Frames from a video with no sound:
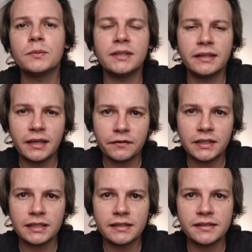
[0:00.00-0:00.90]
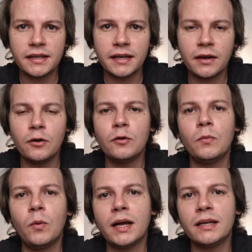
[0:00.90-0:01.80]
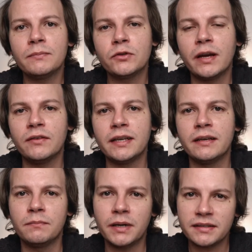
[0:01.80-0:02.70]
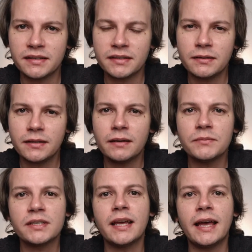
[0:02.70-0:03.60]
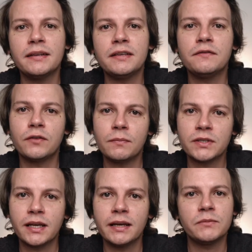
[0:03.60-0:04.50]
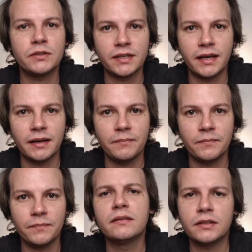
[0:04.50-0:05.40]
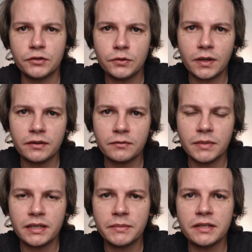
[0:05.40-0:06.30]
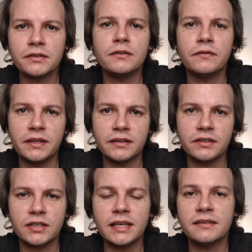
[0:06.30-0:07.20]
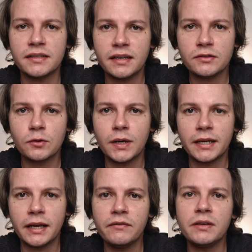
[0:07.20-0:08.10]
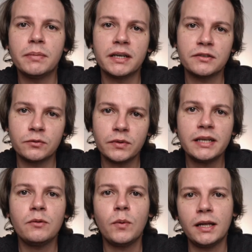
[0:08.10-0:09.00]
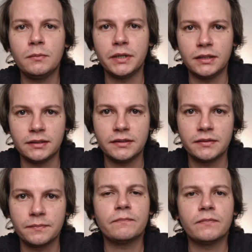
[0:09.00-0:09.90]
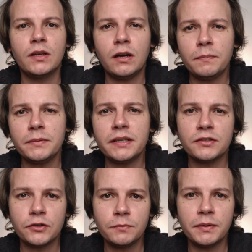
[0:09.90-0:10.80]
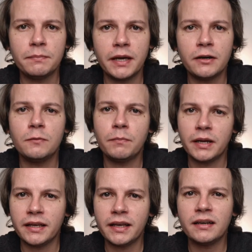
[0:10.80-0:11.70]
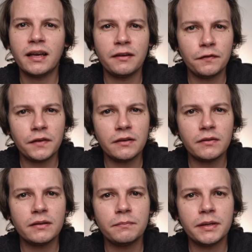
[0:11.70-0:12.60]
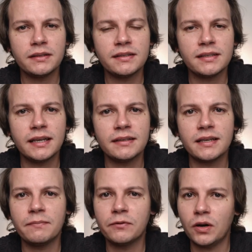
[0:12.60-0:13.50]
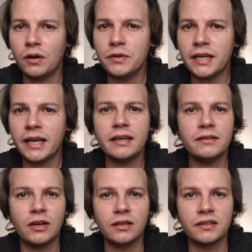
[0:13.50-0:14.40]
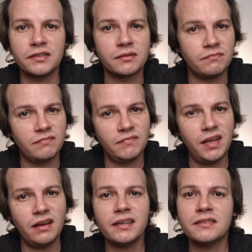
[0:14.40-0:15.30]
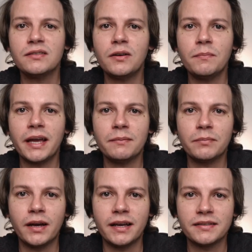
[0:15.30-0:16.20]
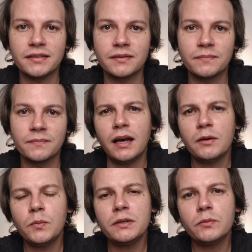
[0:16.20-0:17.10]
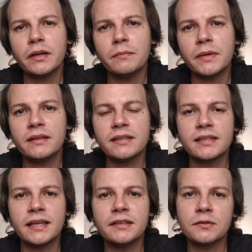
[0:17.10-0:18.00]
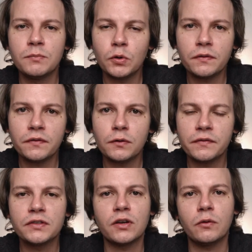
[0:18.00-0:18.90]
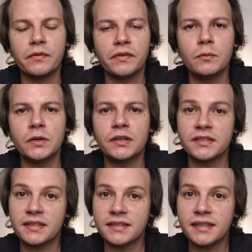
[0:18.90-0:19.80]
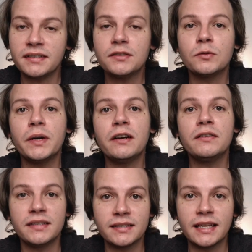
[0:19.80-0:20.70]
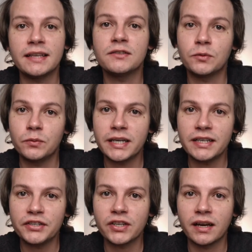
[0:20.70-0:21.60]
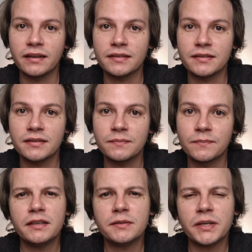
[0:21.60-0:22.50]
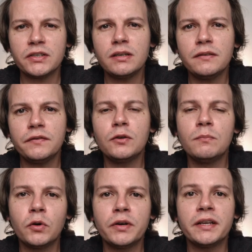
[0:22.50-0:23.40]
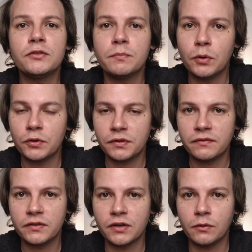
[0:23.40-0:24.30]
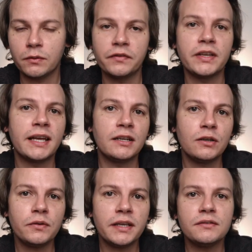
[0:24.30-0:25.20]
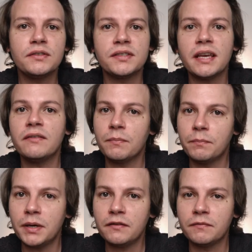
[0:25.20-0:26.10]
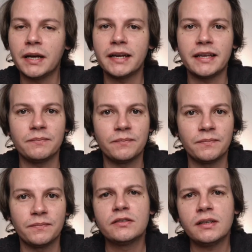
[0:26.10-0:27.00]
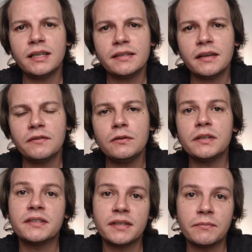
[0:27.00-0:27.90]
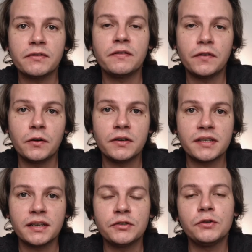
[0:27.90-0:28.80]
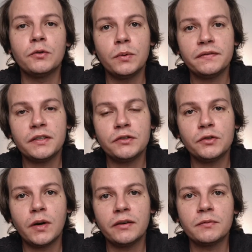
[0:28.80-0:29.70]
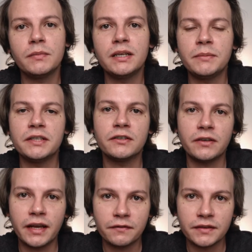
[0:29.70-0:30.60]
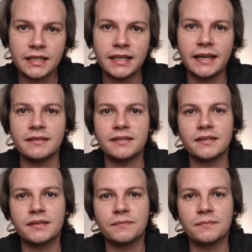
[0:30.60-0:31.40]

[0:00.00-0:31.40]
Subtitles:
will definitely stay at home while I'm traveling, but it still comes in handy from time to time. The 200mm vintage lens is quite heavy, but it's really well built. The optics could be better, but again, I think you can pick this lens up for only $80. Now that's not a bad price. I would recommend this lens more for photography work, since this is where this lens really shines. Especially if you're more into portrait photography and looking to save a bit of money. So let's have a look at some of the photos I took with the 200mm FD lens